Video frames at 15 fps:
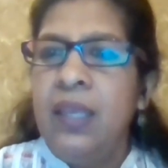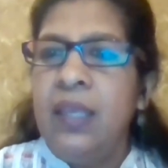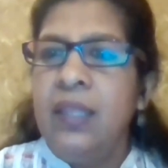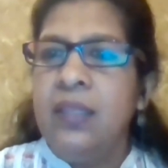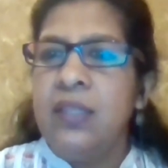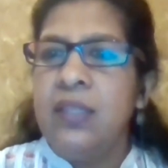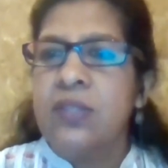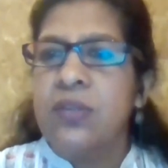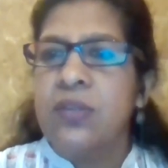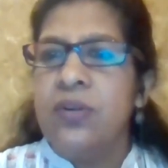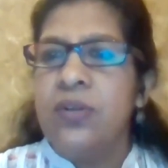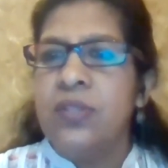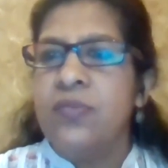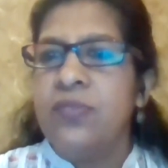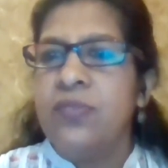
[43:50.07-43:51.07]
in this
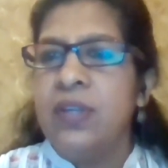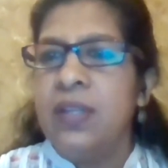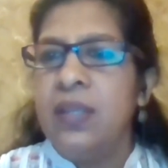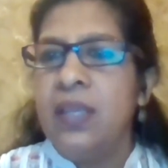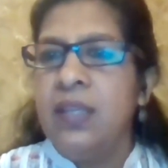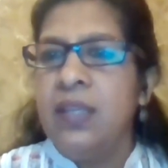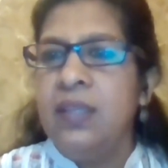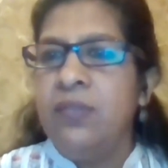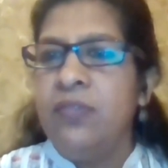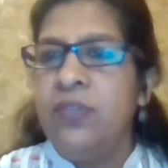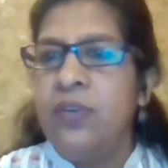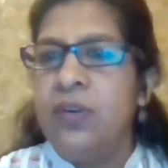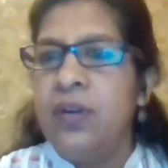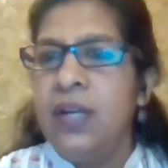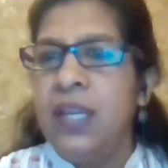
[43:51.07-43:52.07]
course for
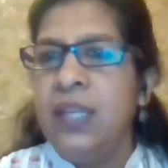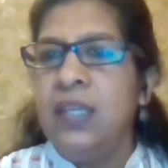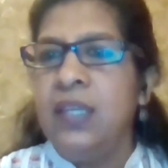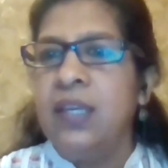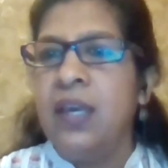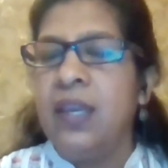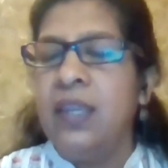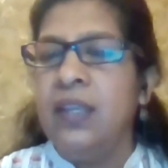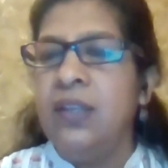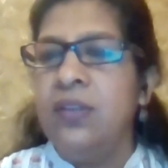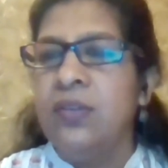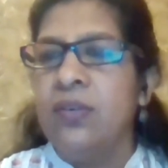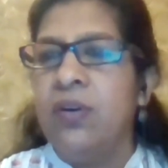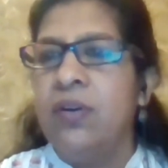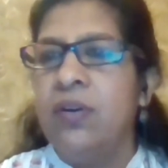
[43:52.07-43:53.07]
any kind
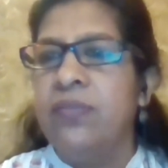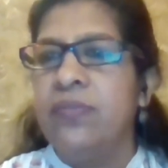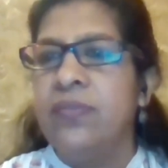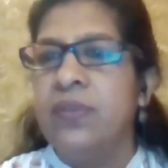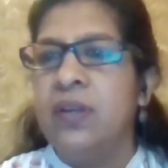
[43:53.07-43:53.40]
of